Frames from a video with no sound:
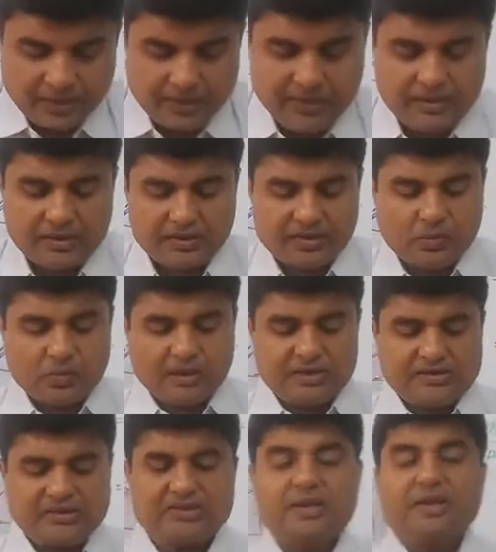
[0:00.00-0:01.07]
In other
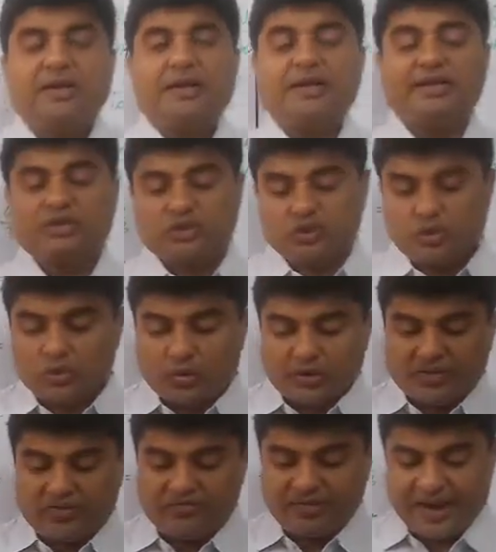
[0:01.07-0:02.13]
words, it is due to
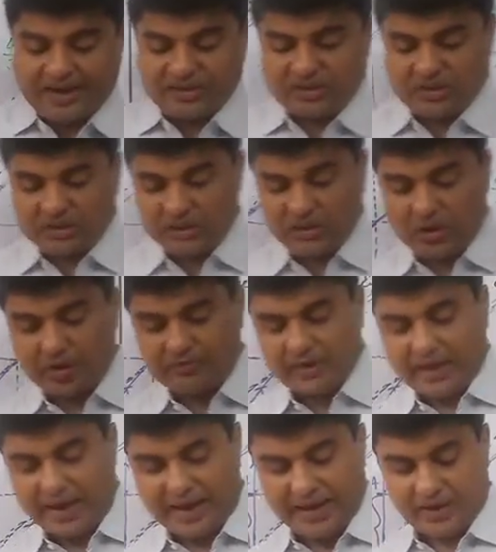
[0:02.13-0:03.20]
refraction of the
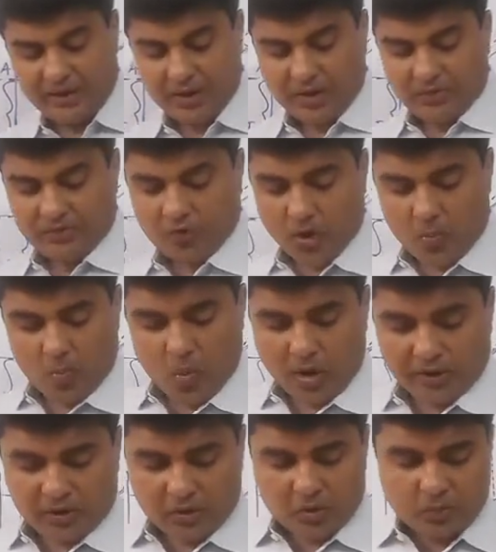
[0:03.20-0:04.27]
light from
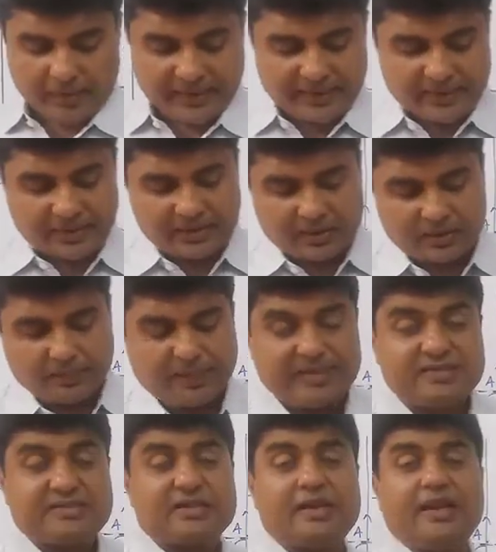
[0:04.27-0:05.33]
water to air that the
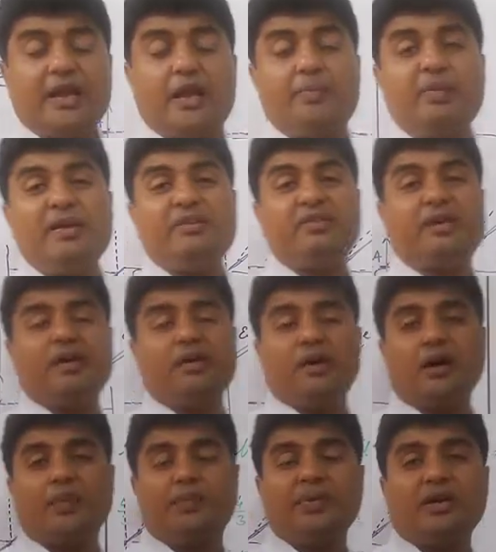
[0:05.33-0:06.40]
pencil ABC
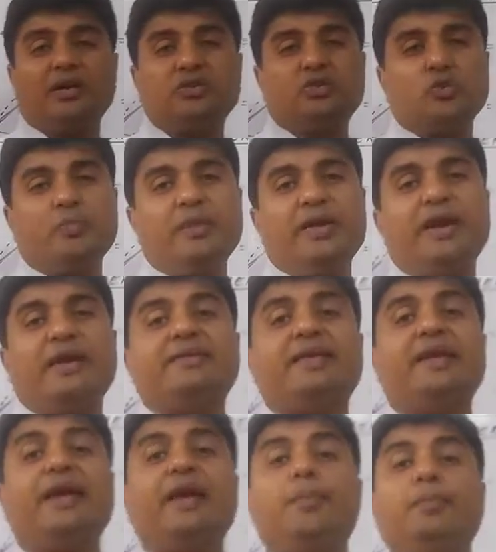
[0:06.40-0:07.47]
appears to be as
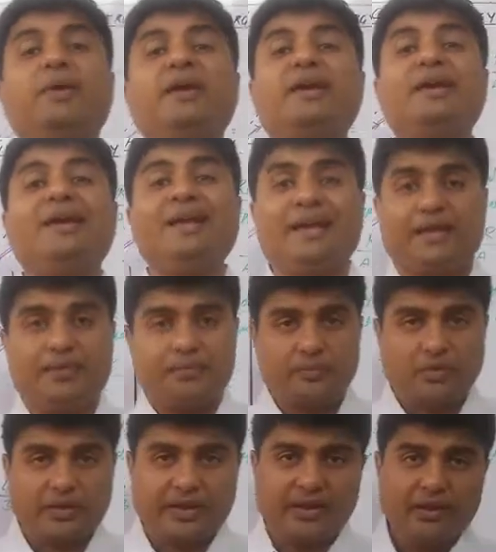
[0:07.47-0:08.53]
ABD.
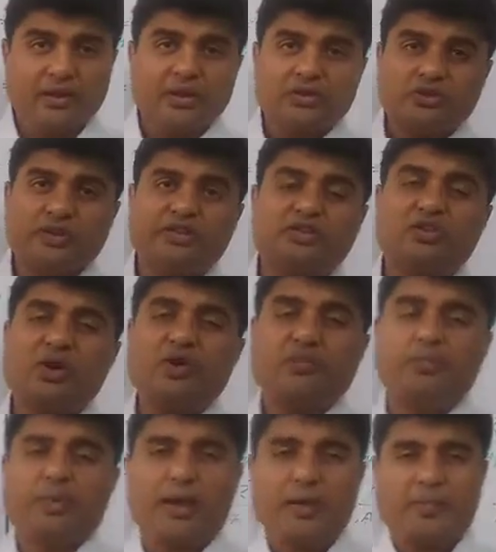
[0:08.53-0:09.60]
Okay, so instead
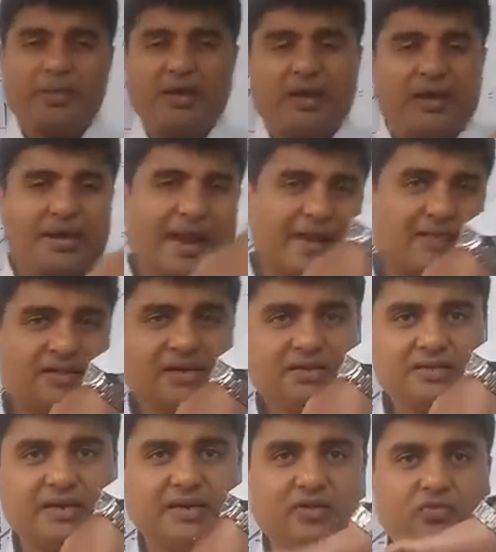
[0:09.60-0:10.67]
of appearing like
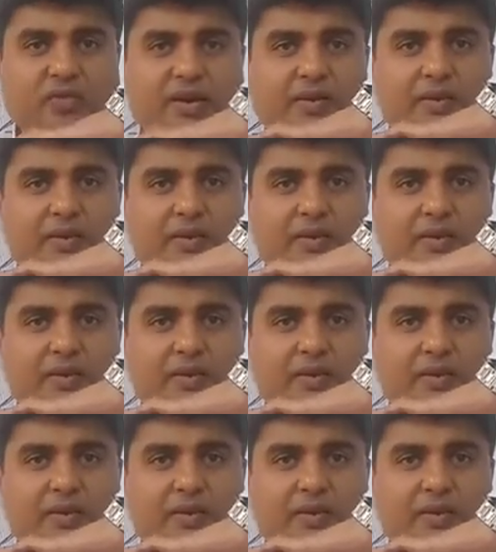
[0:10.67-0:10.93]
this, it is going